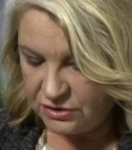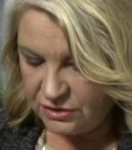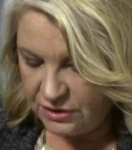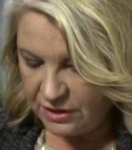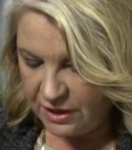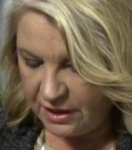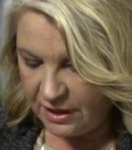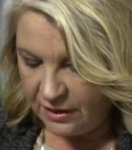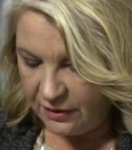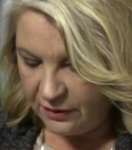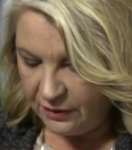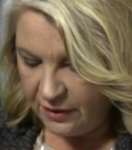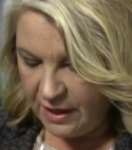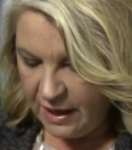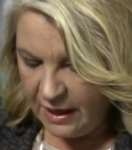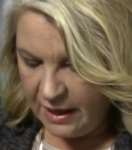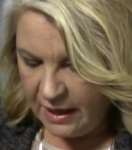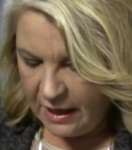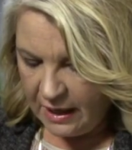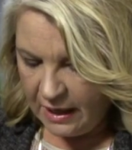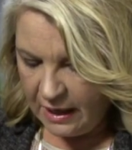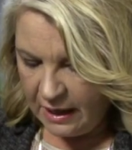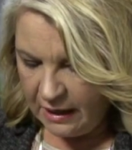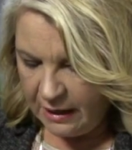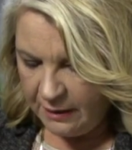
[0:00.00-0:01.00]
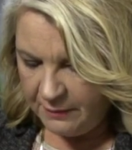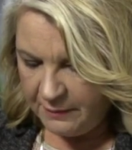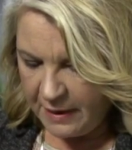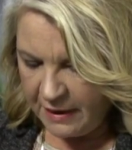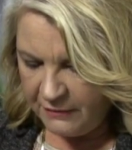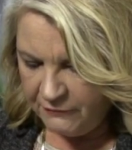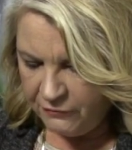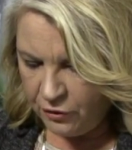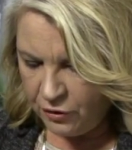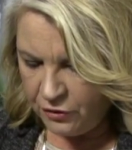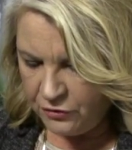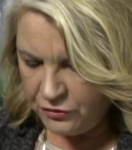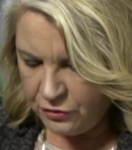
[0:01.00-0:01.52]
to know. Um,
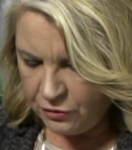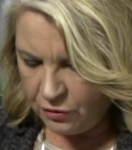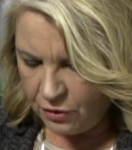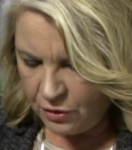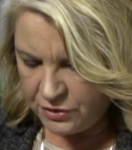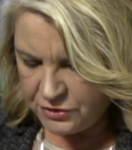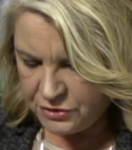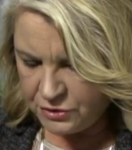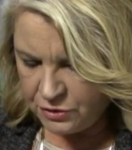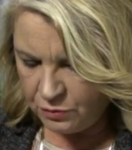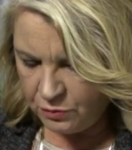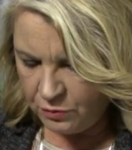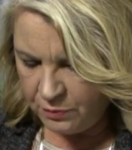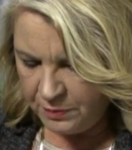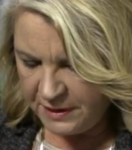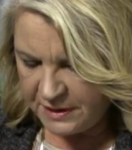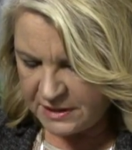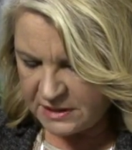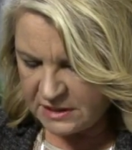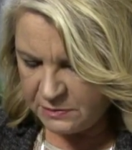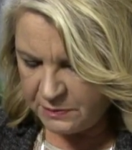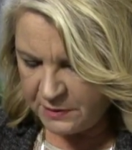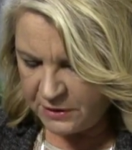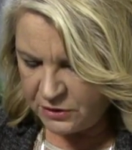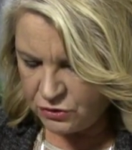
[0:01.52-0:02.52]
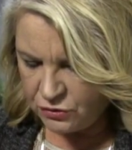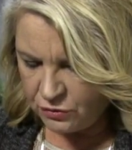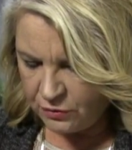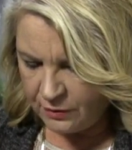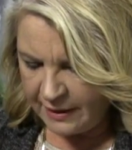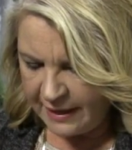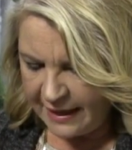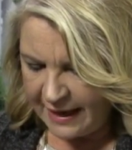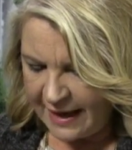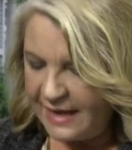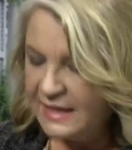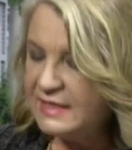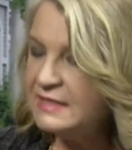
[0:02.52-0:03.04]
I've heard there also will be a special
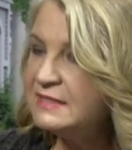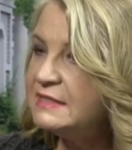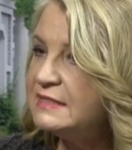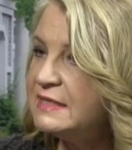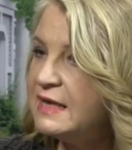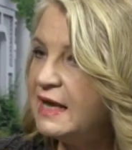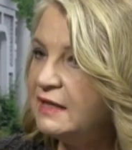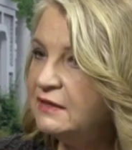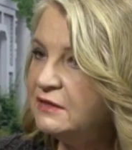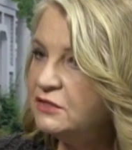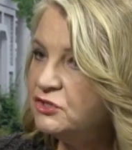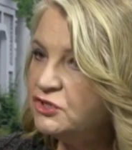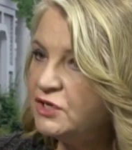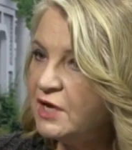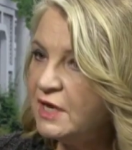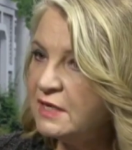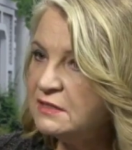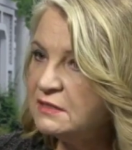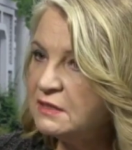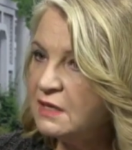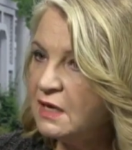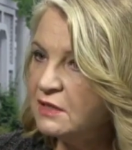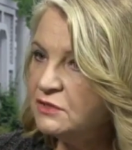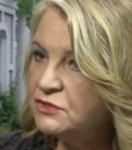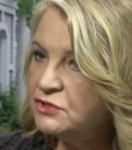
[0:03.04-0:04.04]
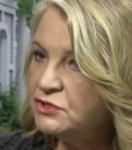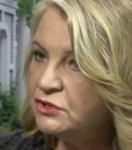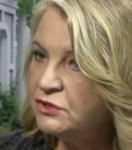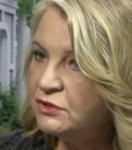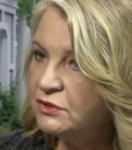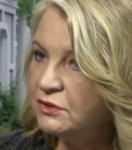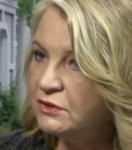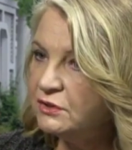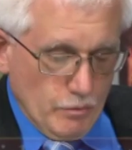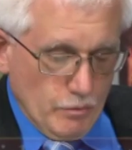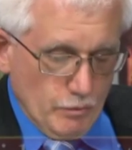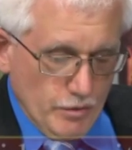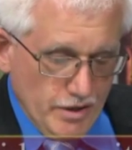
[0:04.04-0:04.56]
guest at the jazz concert.
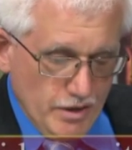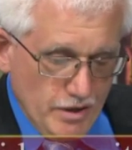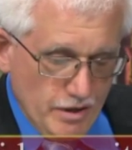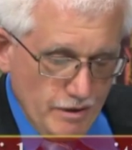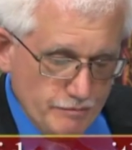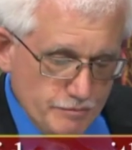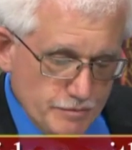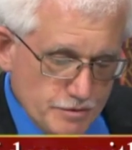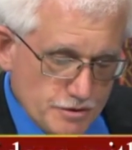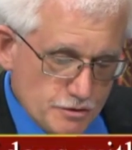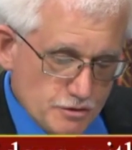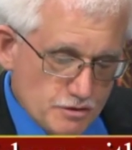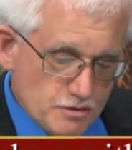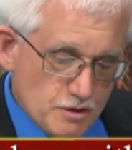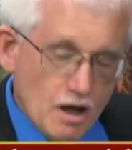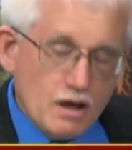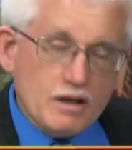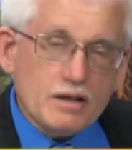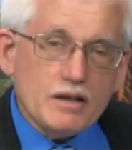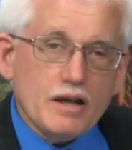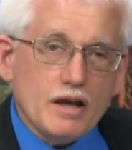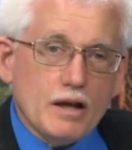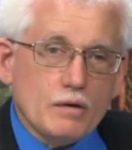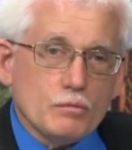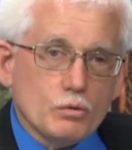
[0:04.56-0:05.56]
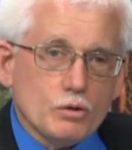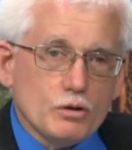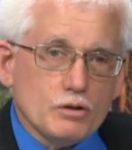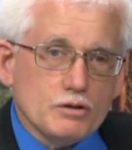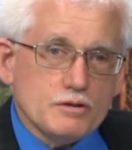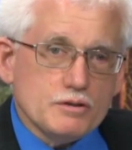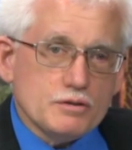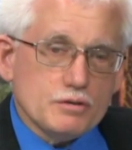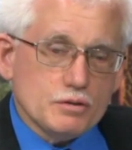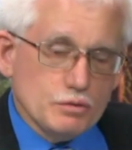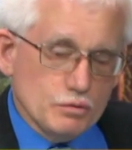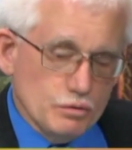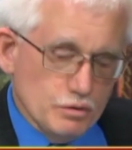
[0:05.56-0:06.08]
we have Mr. Donnie
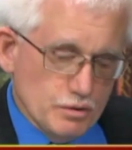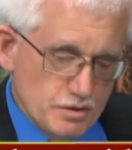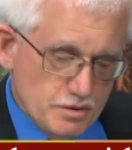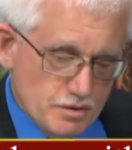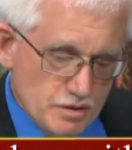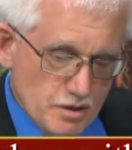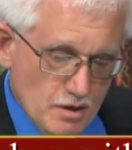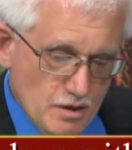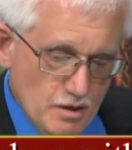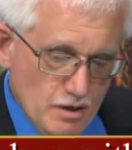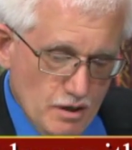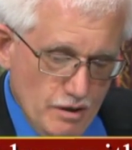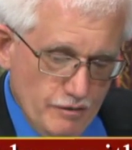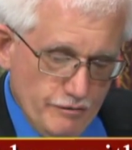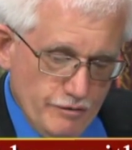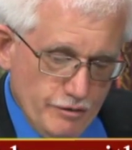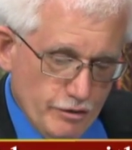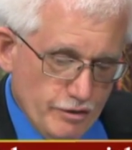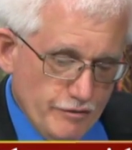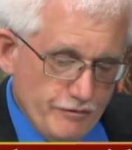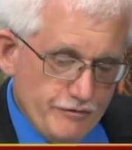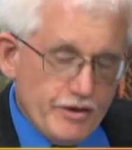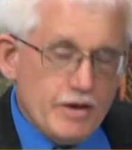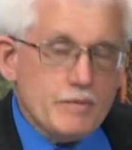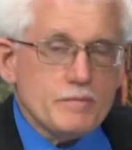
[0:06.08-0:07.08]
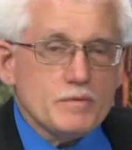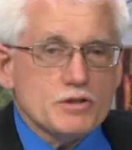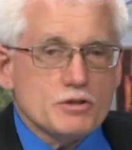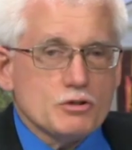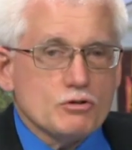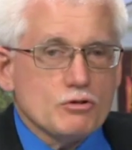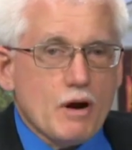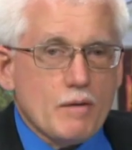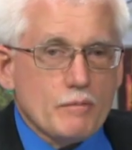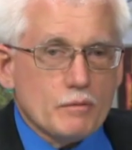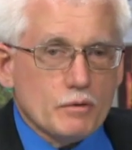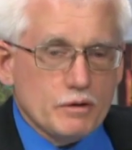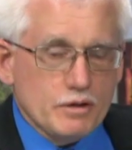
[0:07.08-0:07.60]
Edwards, who is a very famous
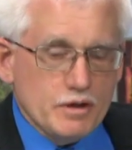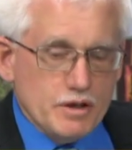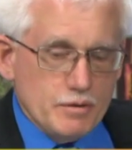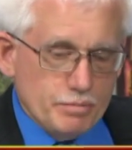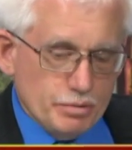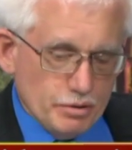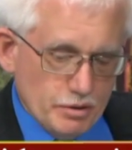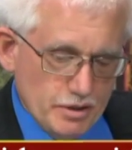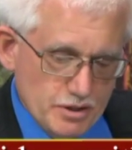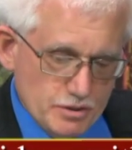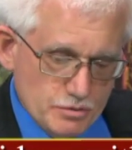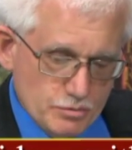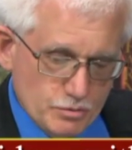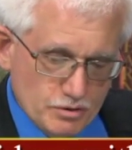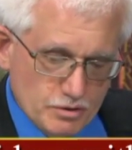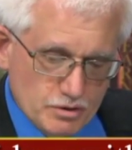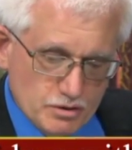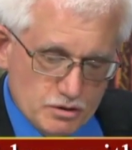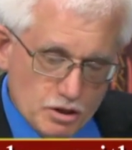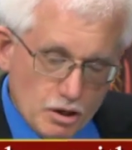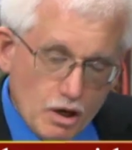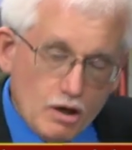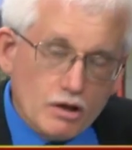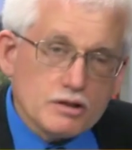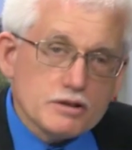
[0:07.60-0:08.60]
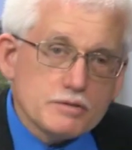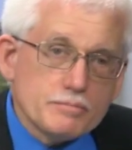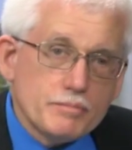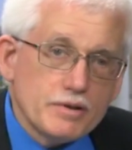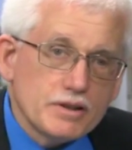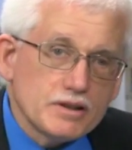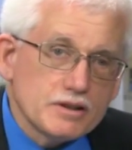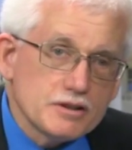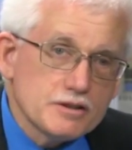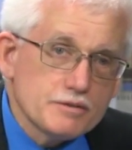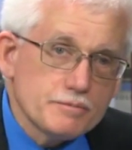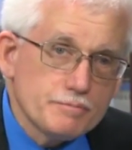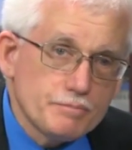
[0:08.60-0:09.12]
drummer. He plays with the Charles
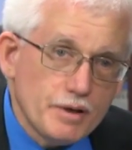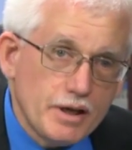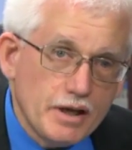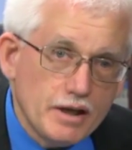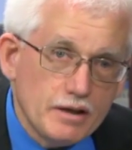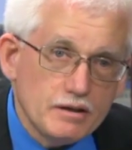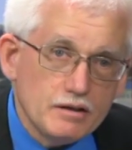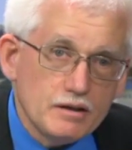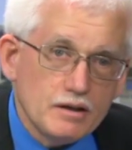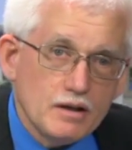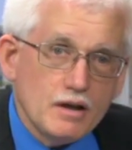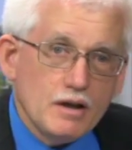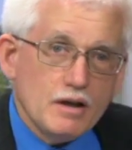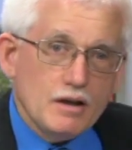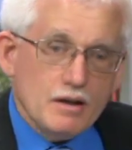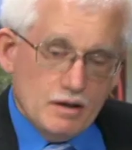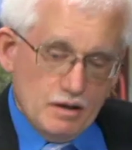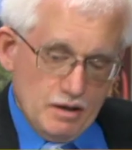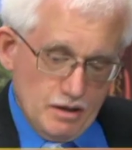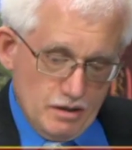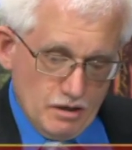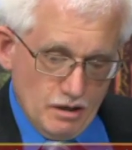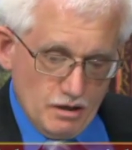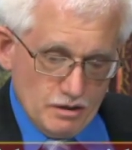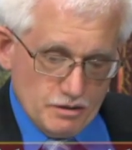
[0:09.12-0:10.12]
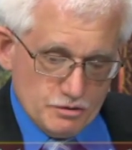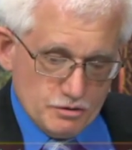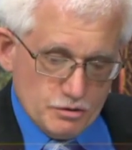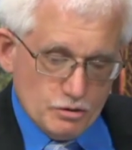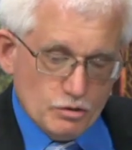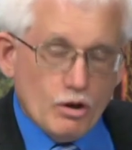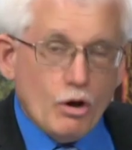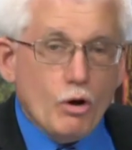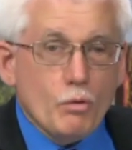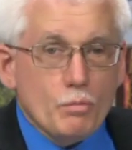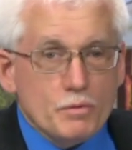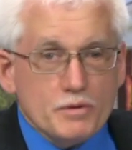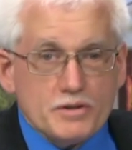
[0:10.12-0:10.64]
Mingus Band oh, and also
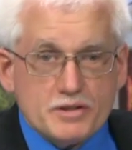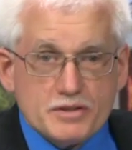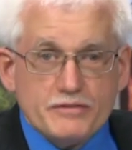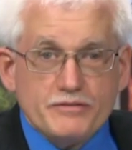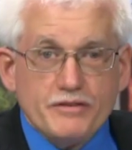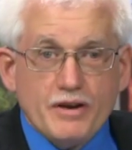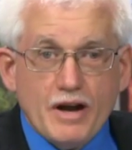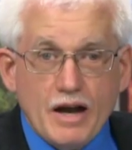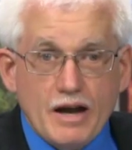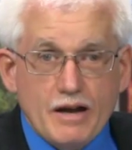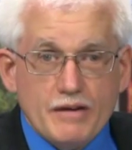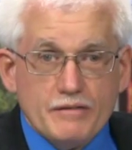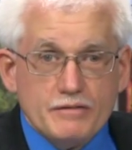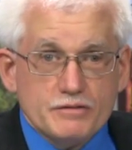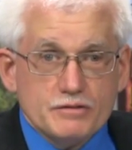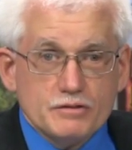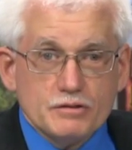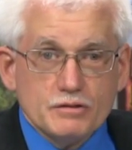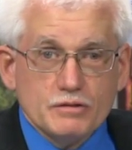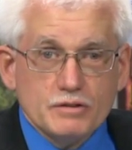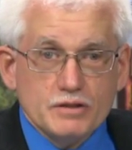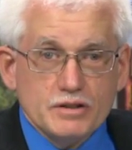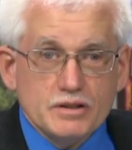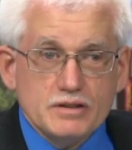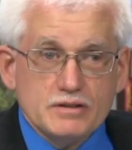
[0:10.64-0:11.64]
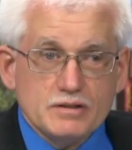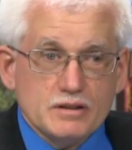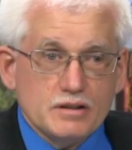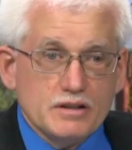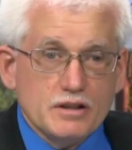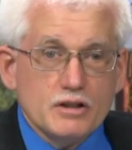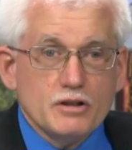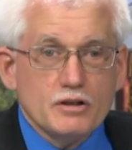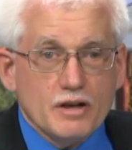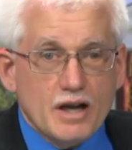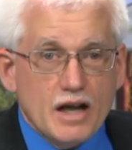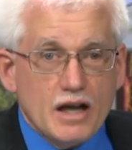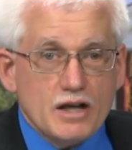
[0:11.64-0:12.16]
Opus Five, so he's an
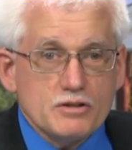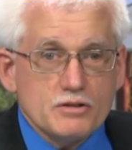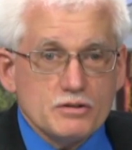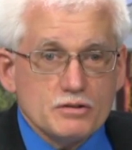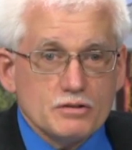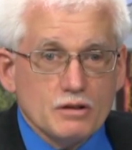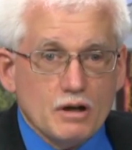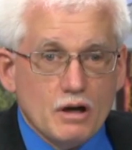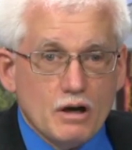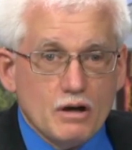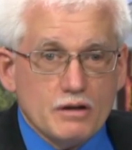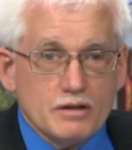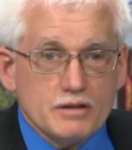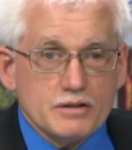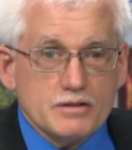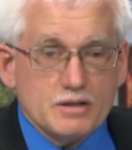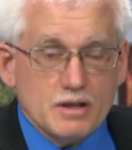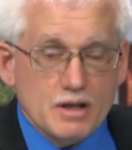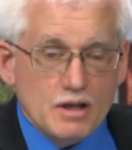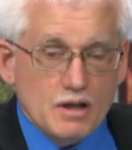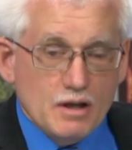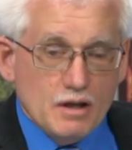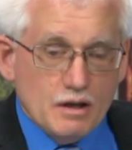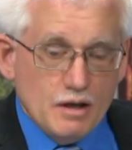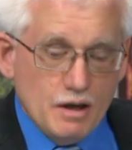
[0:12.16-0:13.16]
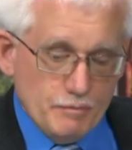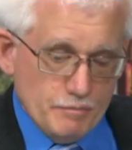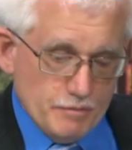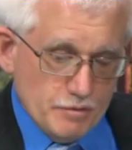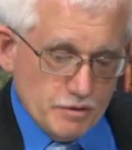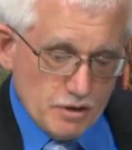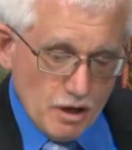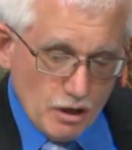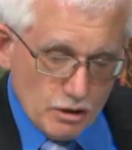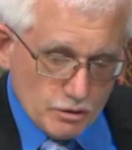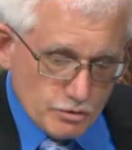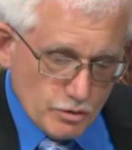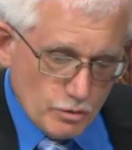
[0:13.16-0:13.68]
international artist. Um,
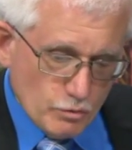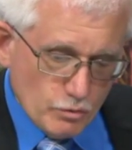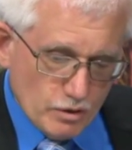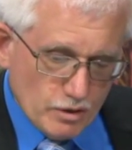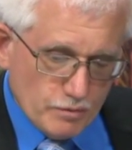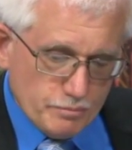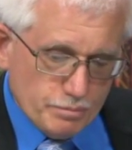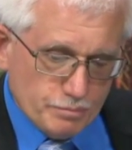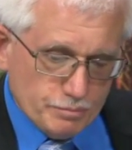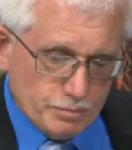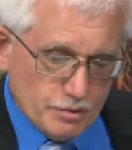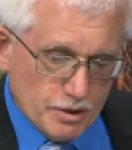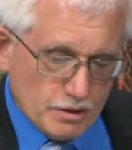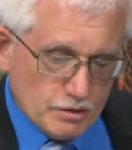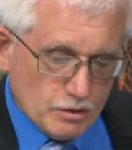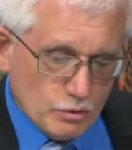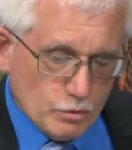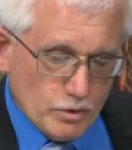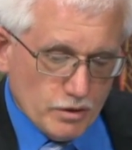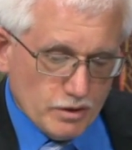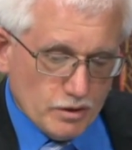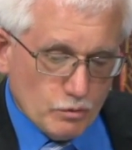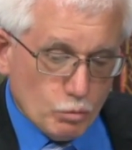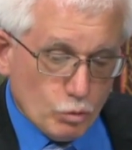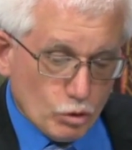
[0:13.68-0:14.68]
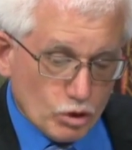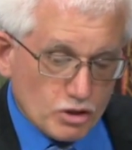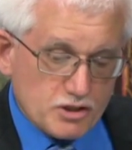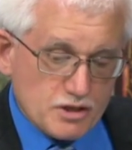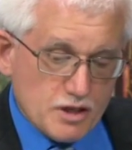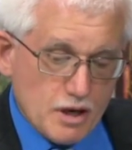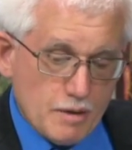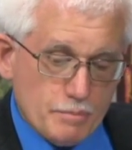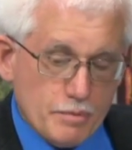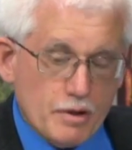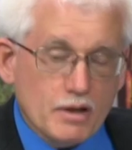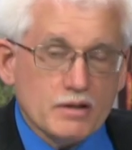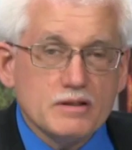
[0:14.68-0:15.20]
also, want to plug a quick
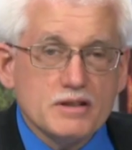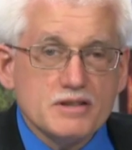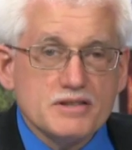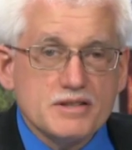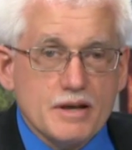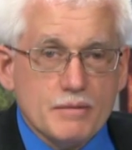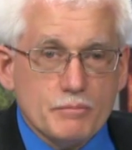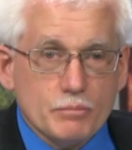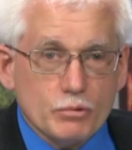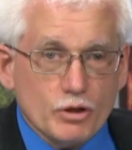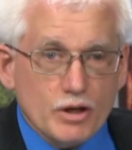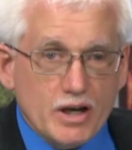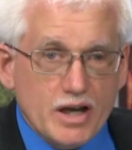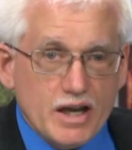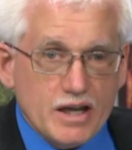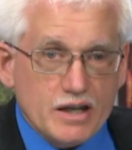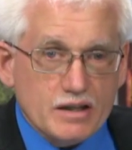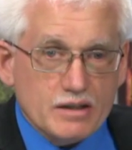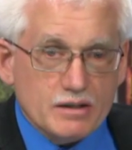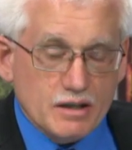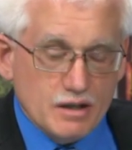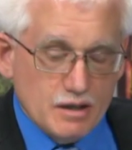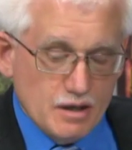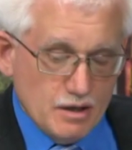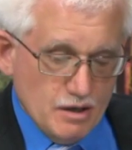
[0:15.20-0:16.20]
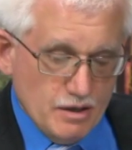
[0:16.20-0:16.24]
workshop on December eighth.